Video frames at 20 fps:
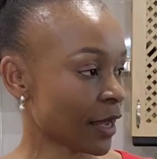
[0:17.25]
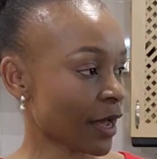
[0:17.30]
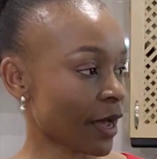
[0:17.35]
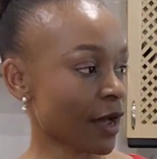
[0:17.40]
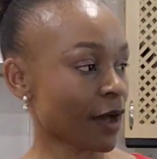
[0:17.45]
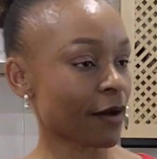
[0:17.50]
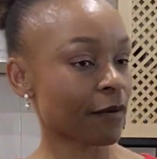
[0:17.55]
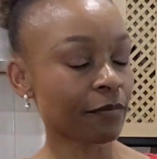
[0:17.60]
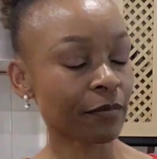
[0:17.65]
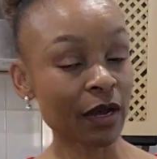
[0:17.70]

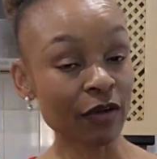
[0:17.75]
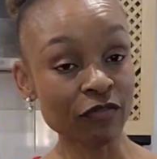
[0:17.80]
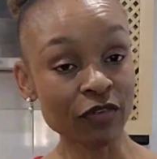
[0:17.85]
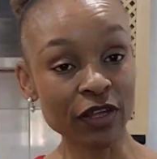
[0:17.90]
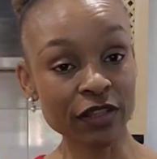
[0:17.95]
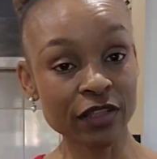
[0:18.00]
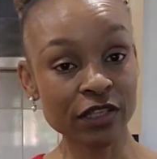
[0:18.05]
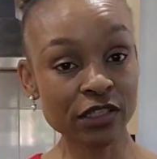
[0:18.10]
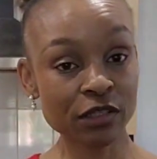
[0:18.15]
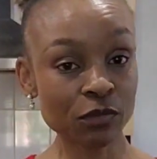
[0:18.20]
I've
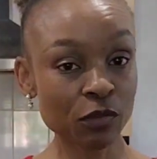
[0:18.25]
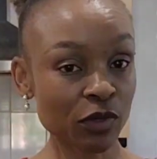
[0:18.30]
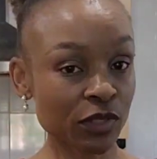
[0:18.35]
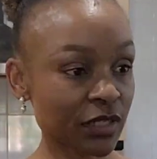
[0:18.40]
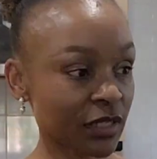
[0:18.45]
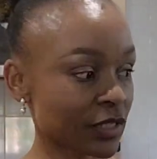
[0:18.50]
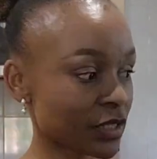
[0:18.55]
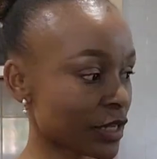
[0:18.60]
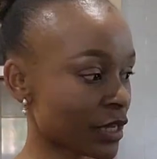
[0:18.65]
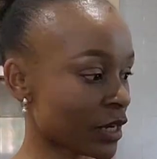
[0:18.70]
got this
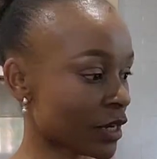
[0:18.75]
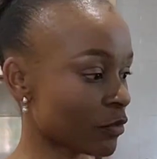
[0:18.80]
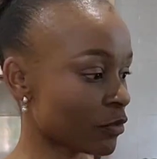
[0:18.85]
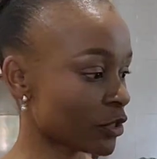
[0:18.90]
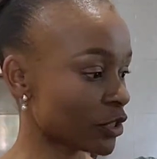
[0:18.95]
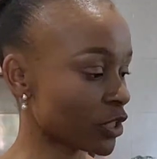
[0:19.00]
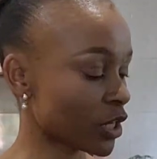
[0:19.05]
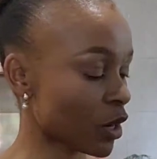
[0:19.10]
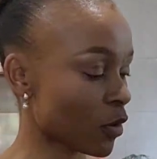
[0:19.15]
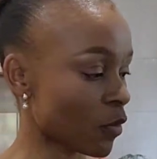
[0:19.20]
Monstera
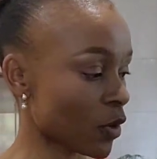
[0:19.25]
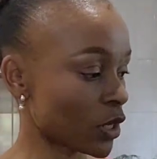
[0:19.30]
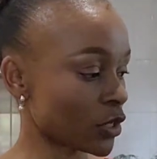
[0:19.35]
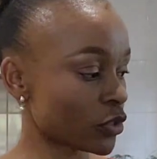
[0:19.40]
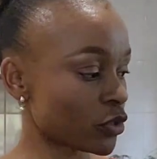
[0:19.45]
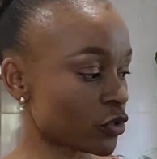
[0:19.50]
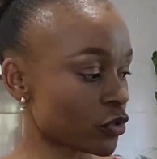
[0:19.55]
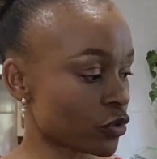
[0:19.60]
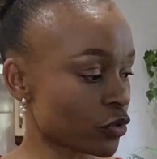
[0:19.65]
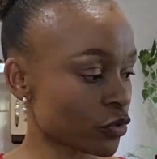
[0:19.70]
which I
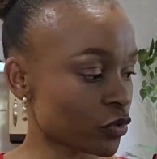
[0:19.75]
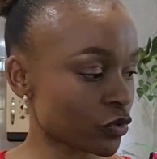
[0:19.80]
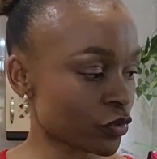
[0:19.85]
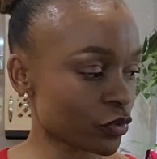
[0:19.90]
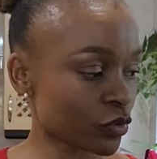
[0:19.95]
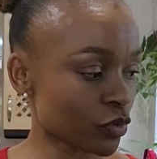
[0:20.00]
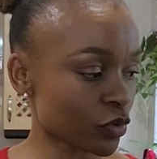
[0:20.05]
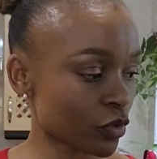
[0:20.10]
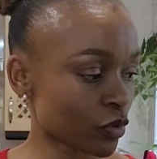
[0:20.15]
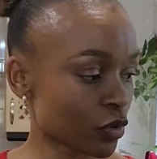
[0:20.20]
want
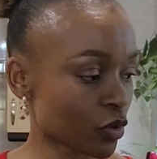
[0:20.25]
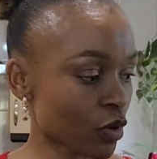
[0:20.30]
to